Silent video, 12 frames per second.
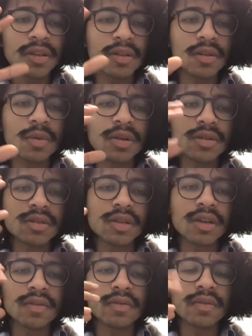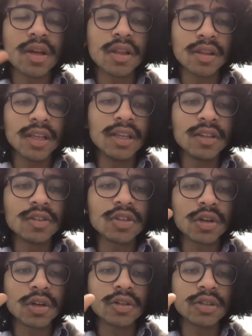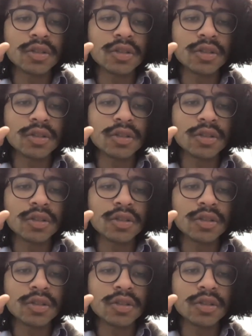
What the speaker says: They're the ones kind of leading the charge